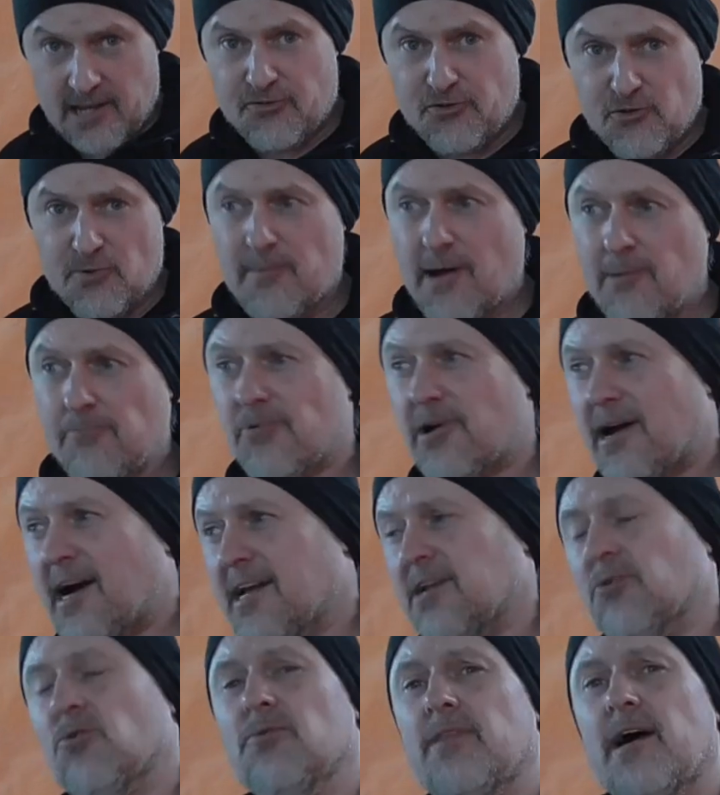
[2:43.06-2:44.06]
If you remember, it
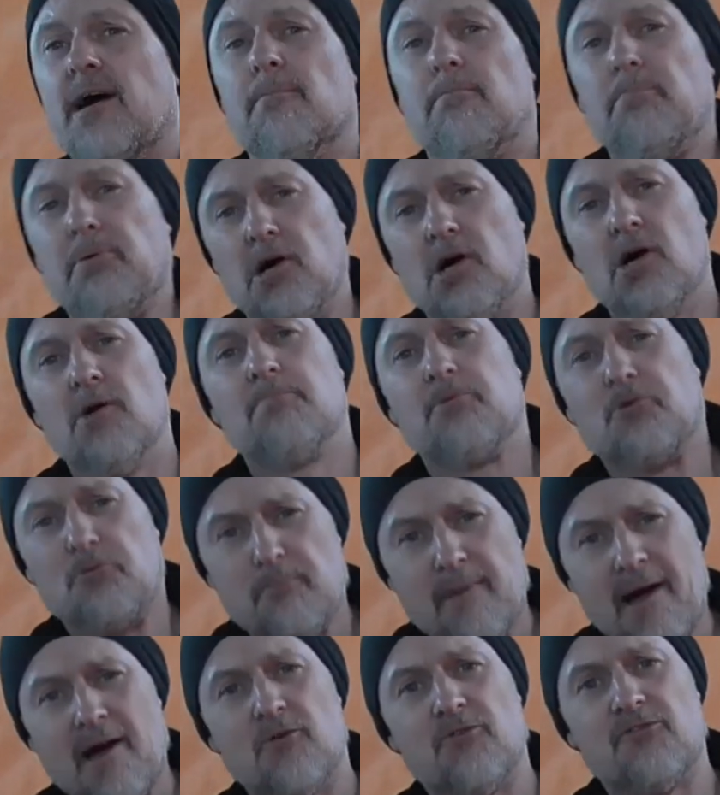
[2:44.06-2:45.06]
had all that purple
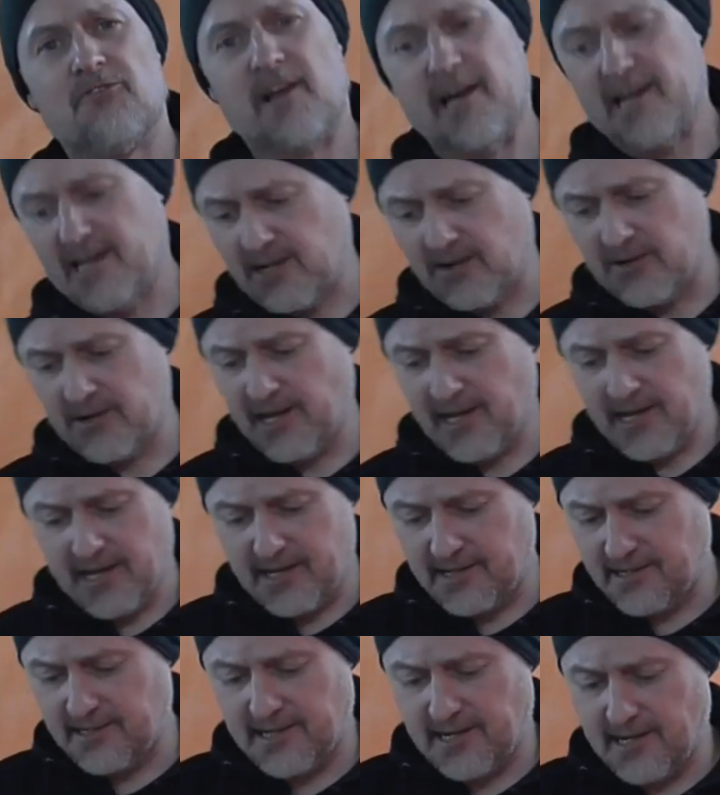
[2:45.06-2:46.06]
metal flake on it,
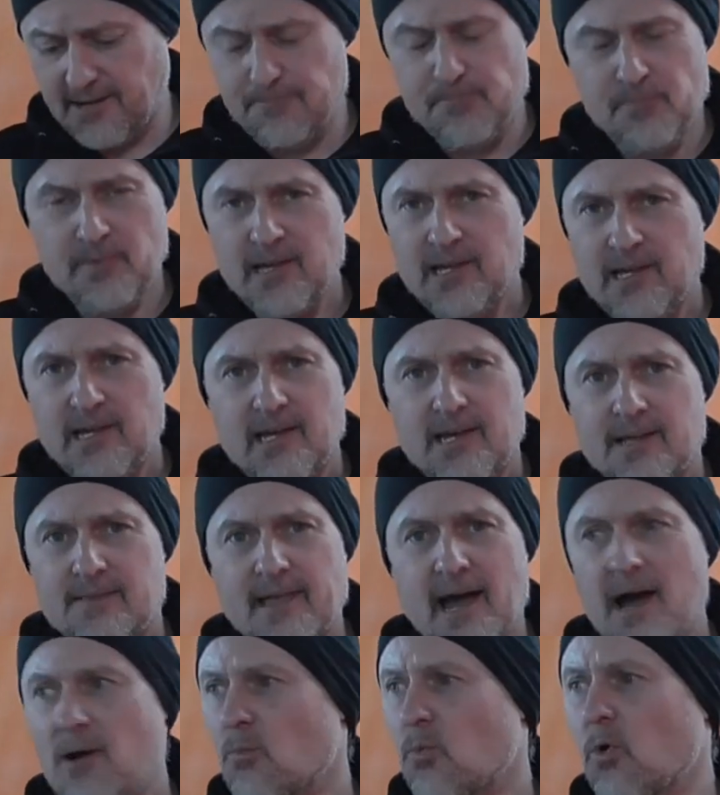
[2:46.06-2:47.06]
and
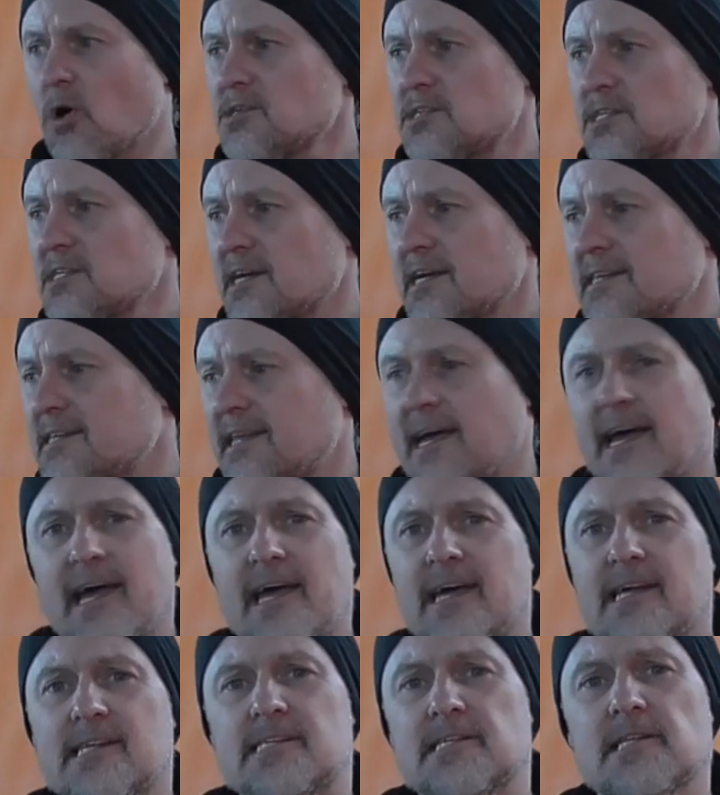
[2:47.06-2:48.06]
that wasn't
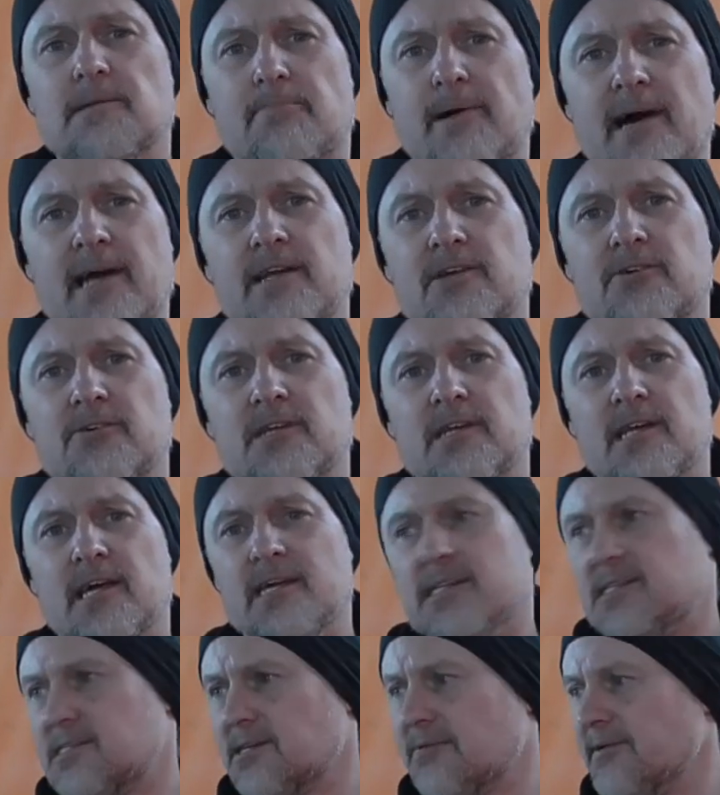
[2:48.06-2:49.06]
adhered to the paint
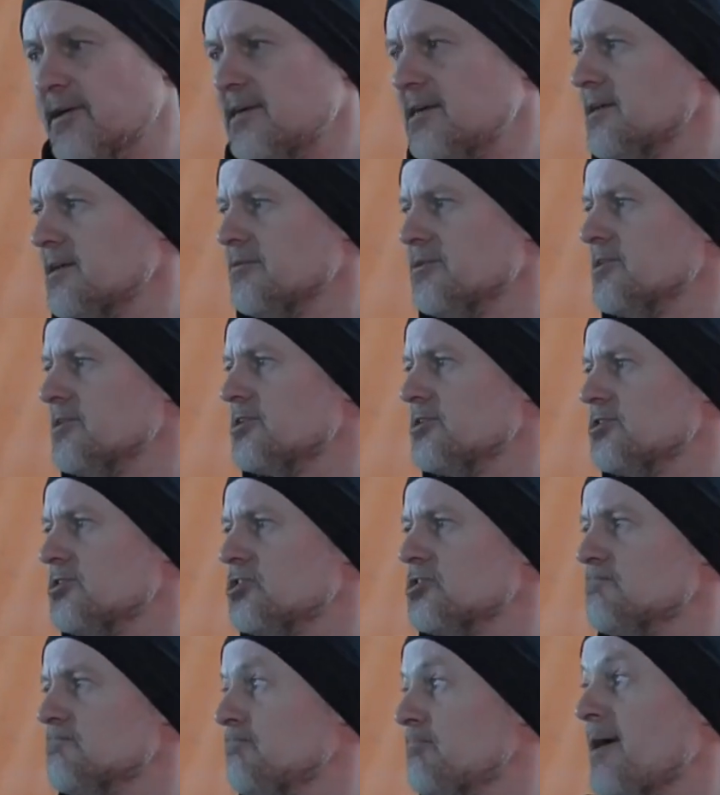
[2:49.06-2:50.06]
underneath, so it, you know, you could
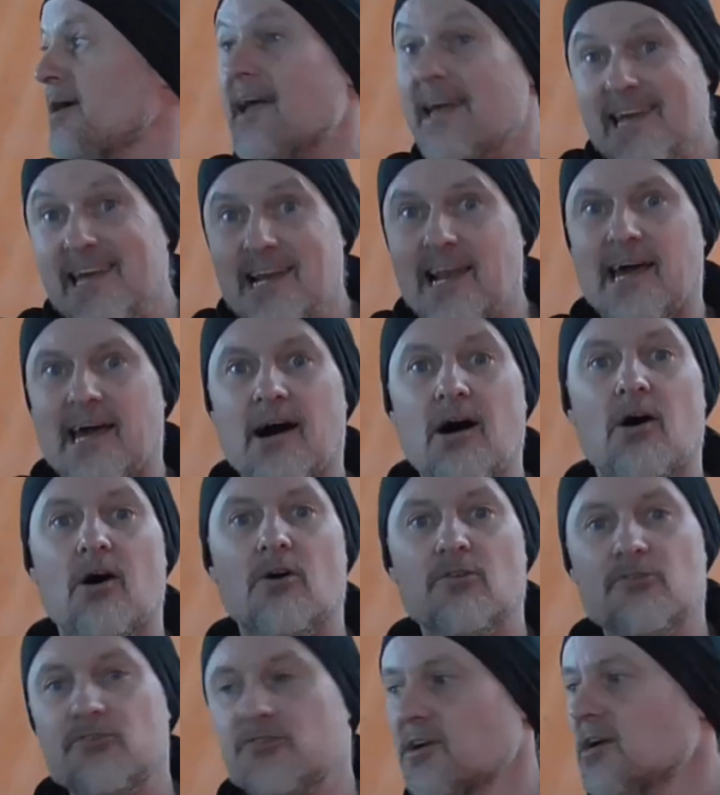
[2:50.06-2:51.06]
just peel it
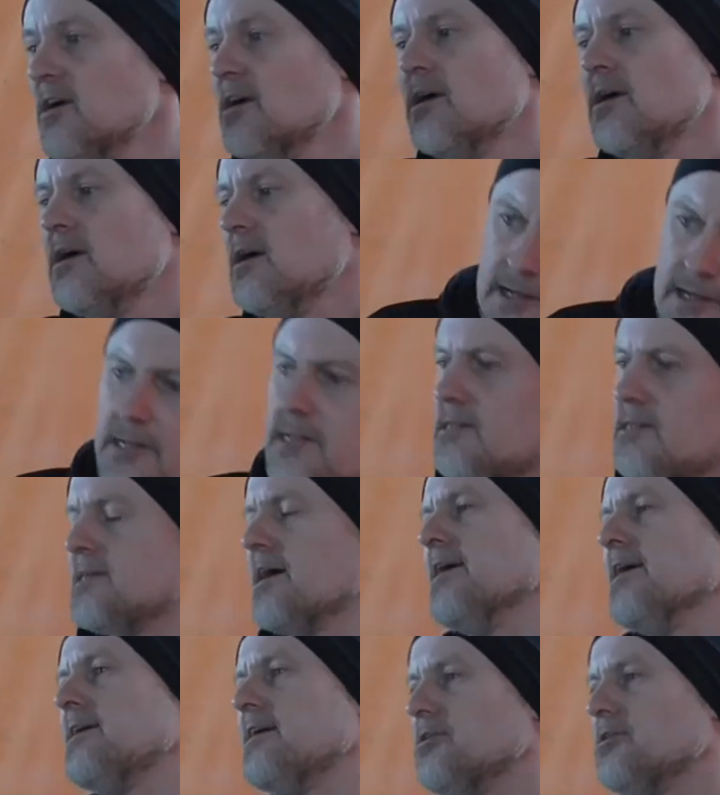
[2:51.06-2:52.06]
off. And
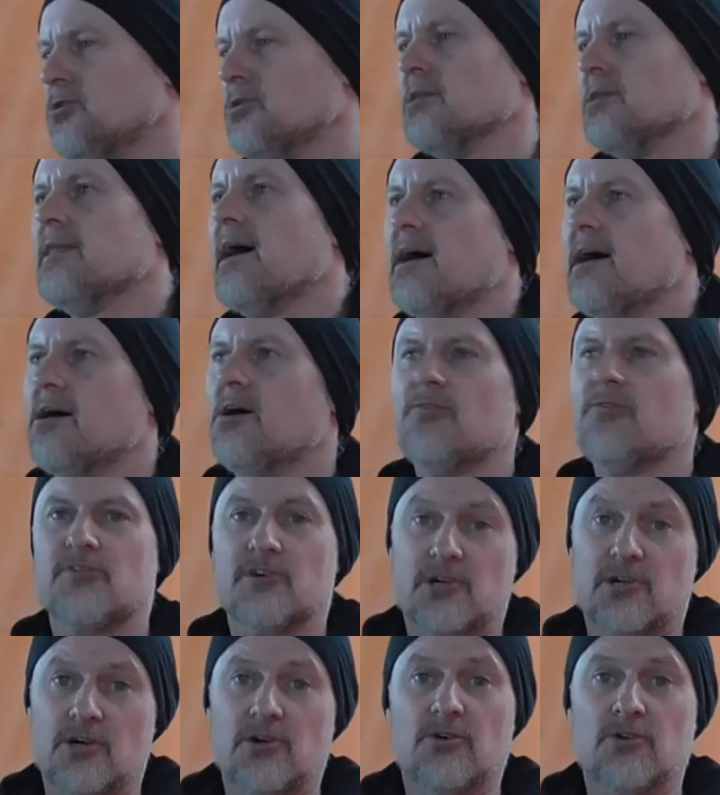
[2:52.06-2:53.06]
taking all of that off,
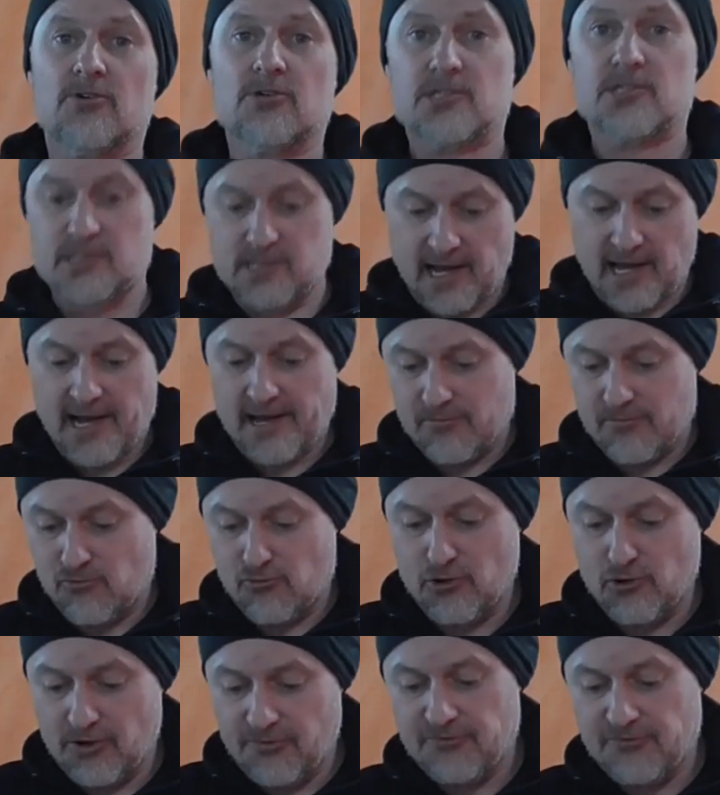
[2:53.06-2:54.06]
of course, that
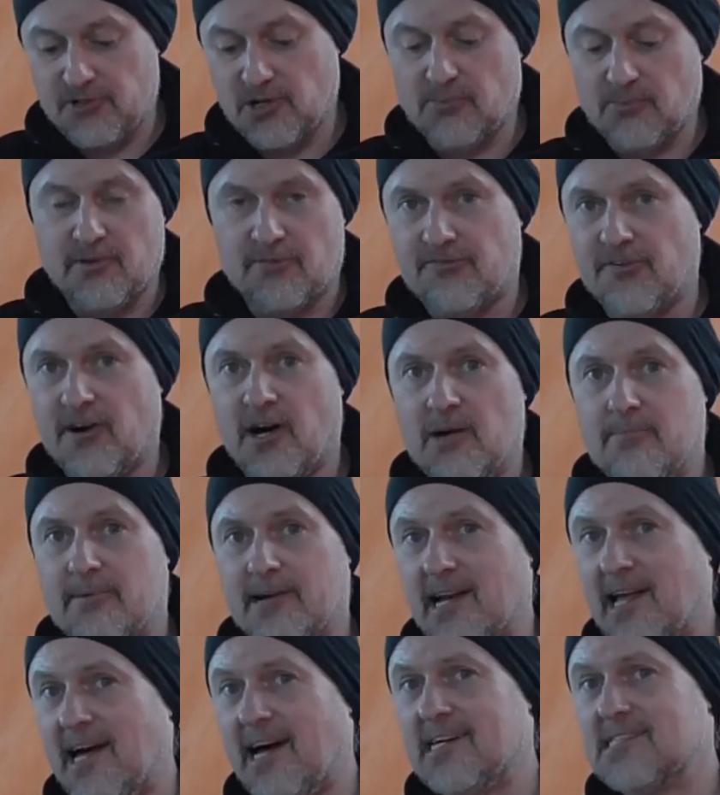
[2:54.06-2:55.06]
roughed up the
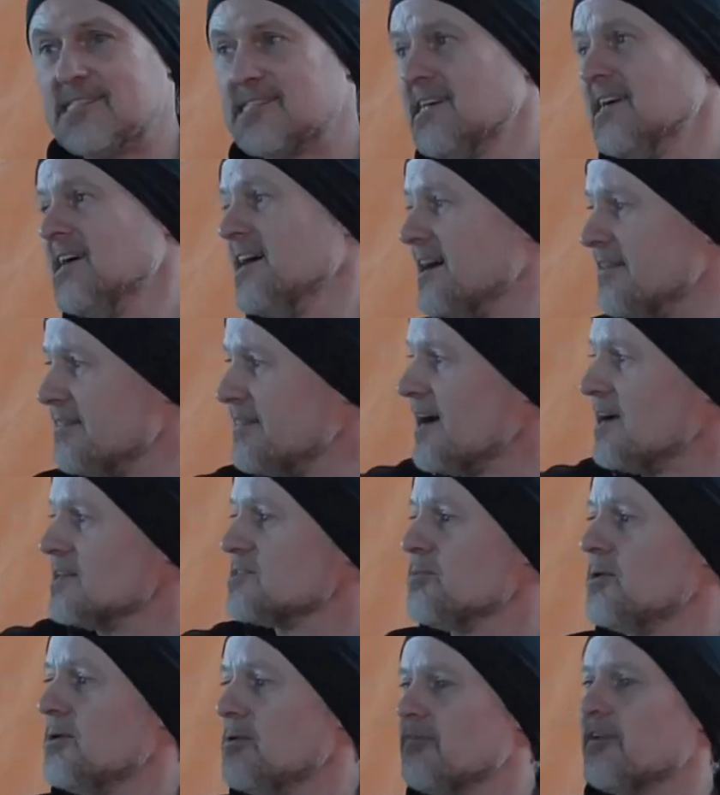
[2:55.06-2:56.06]
fiberglass, and
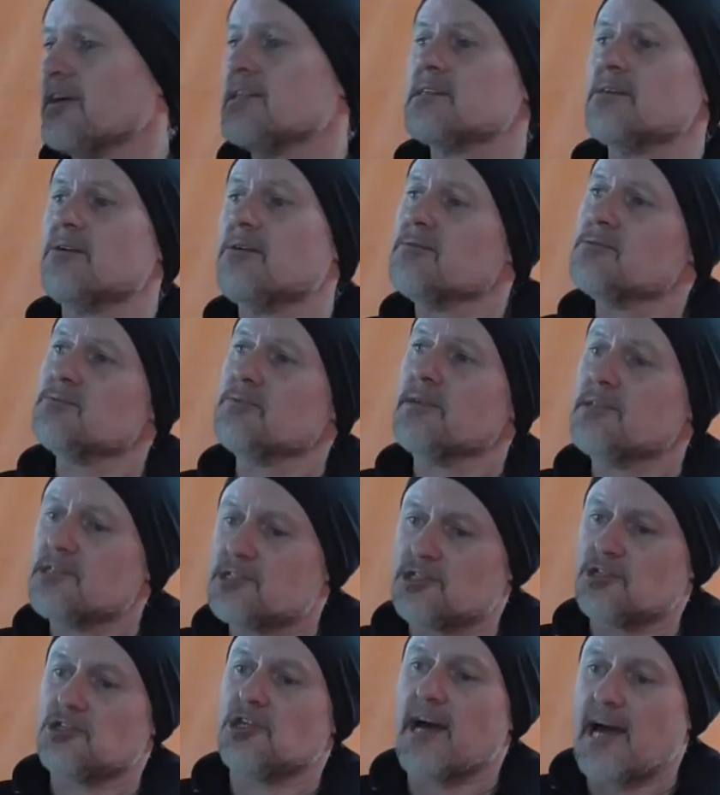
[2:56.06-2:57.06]
that's why we've had to go on with
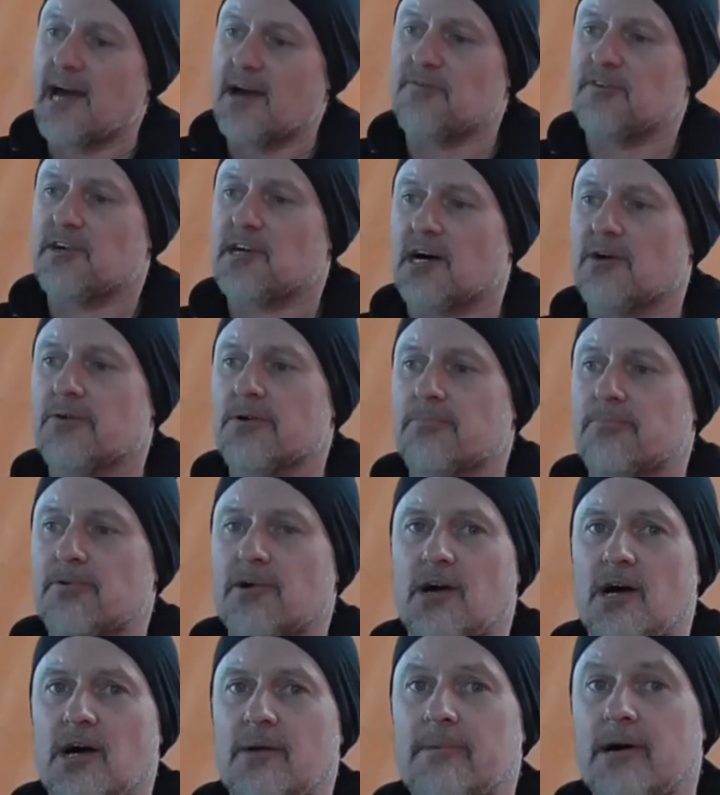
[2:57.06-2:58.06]
such a heavy coat of
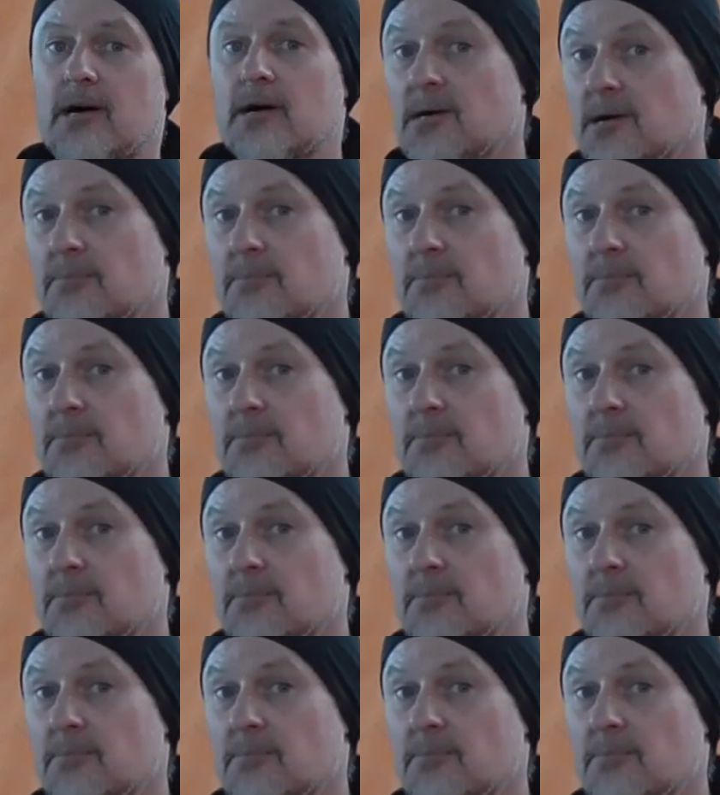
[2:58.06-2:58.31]
primer.